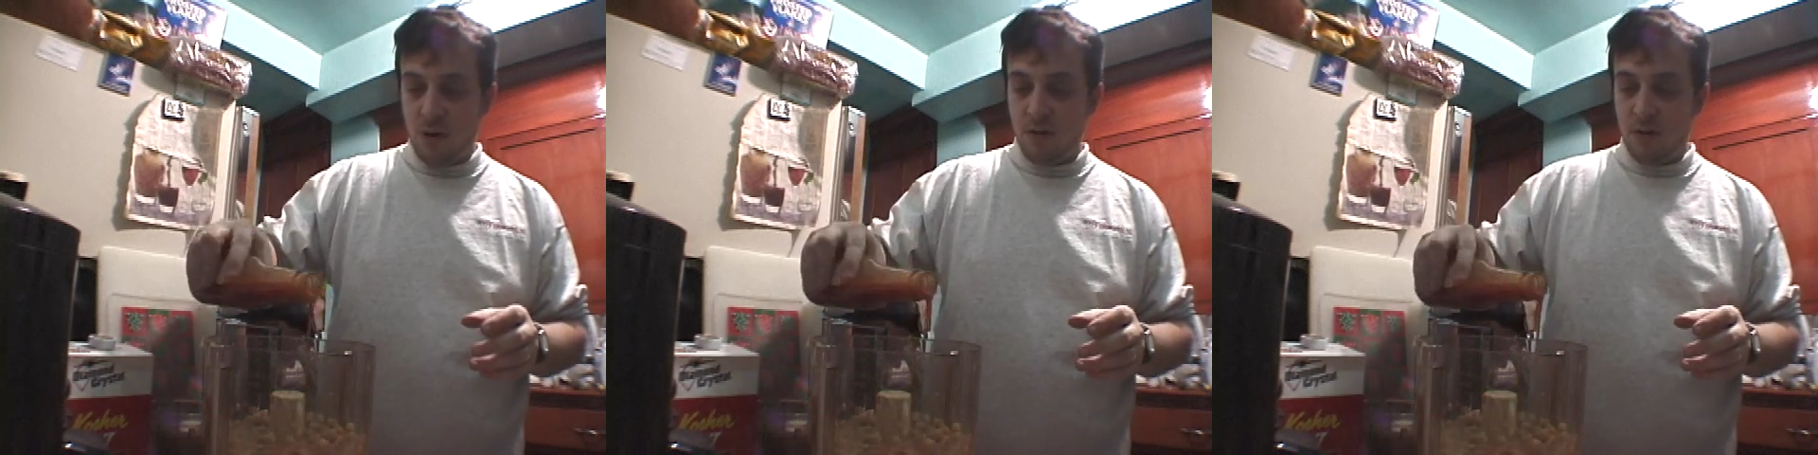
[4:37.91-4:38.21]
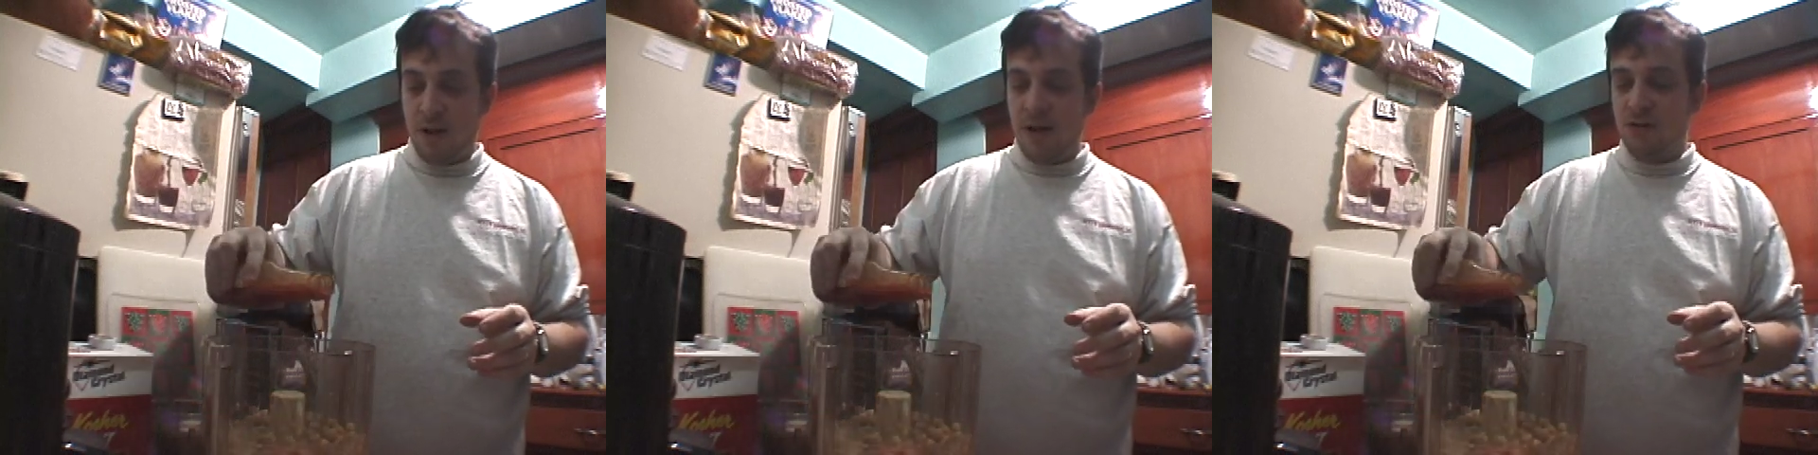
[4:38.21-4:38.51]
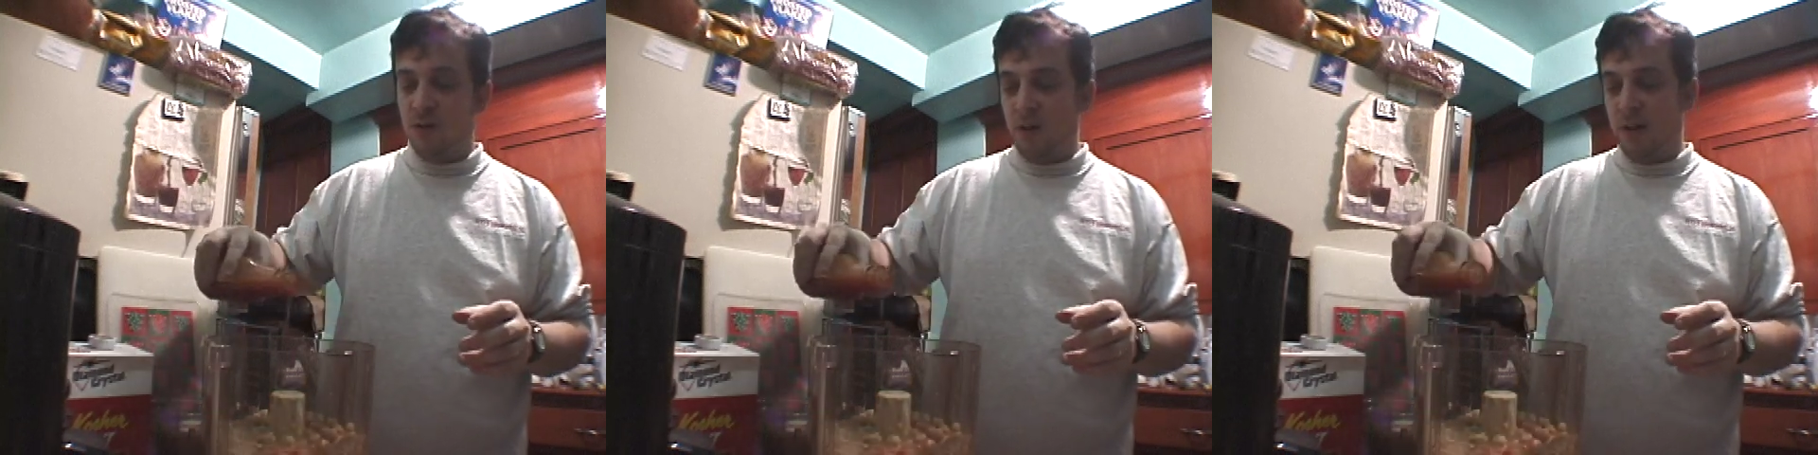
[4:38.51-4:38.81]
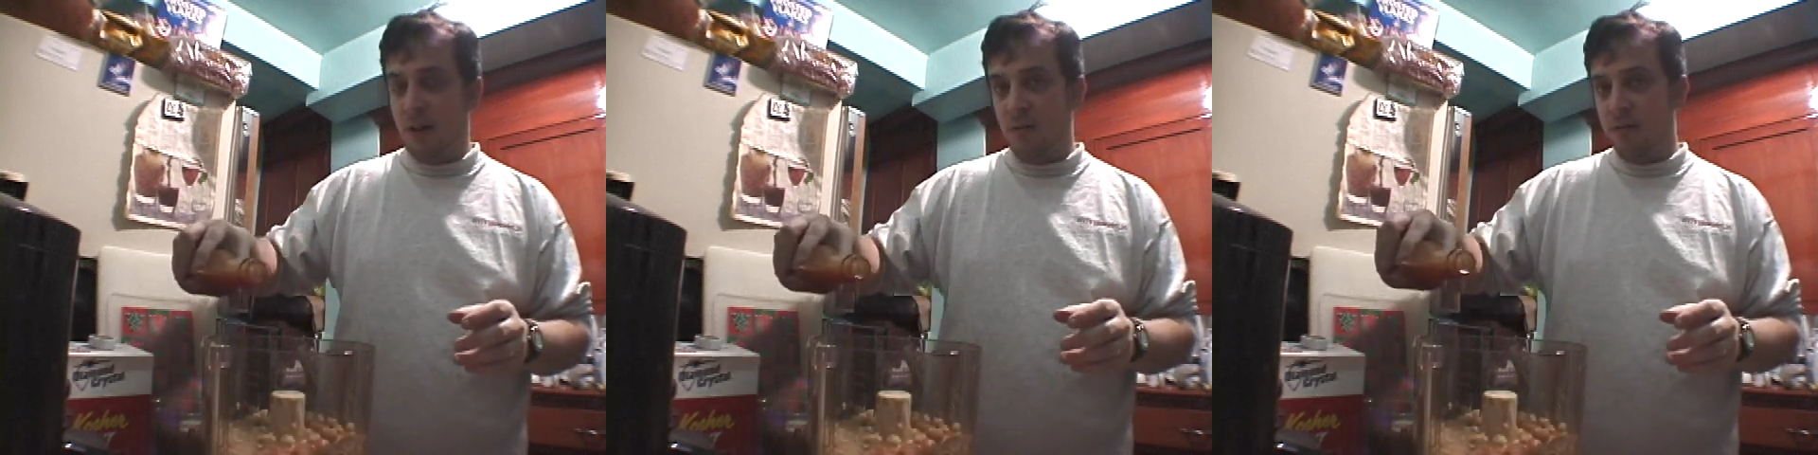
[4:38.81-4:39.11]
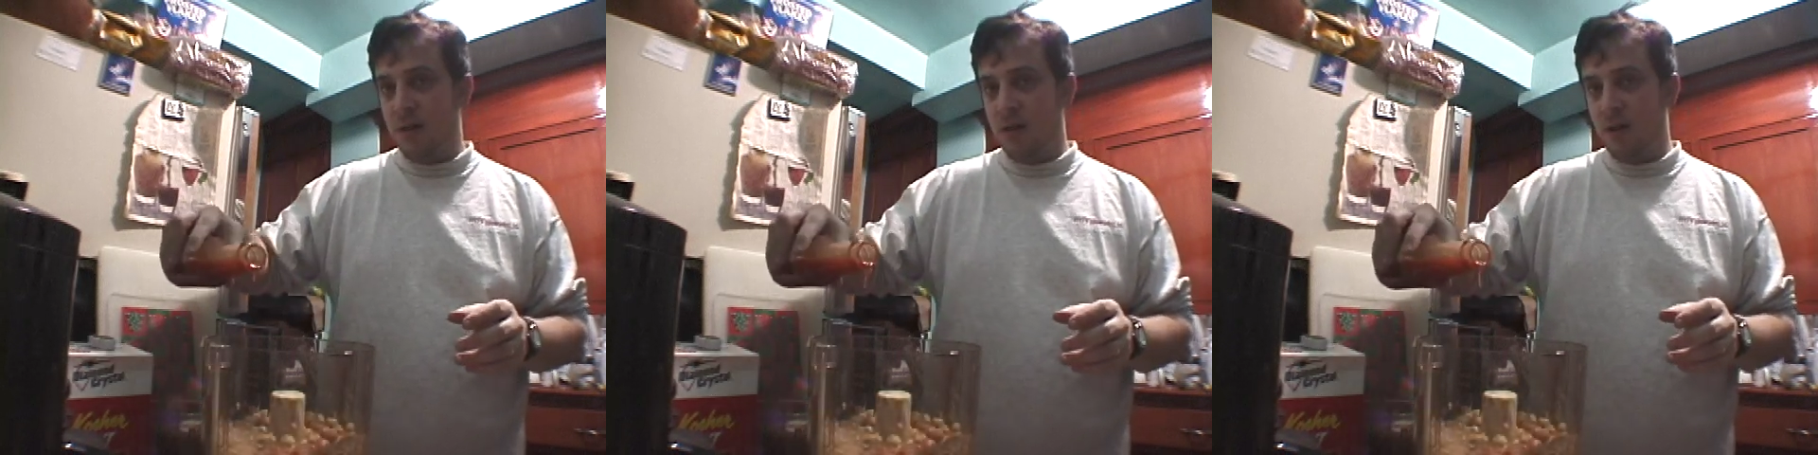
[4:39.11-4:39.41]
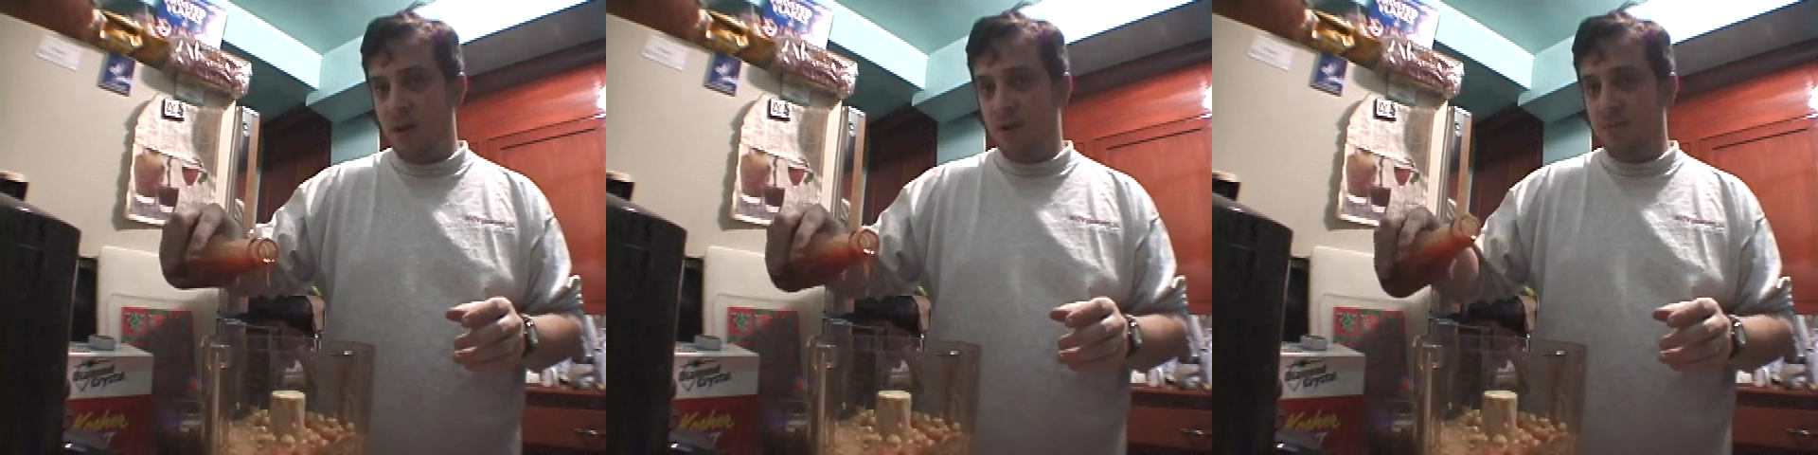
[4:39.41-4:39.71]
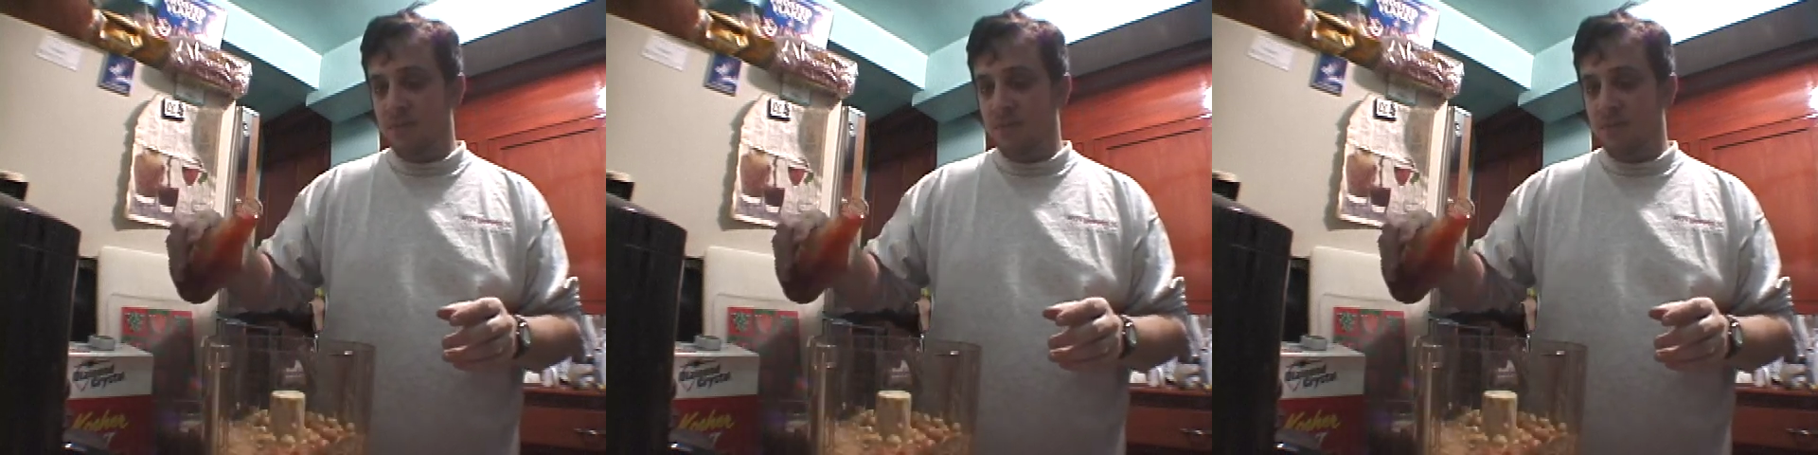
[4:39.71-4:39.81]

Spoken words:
well, not so little, but you know,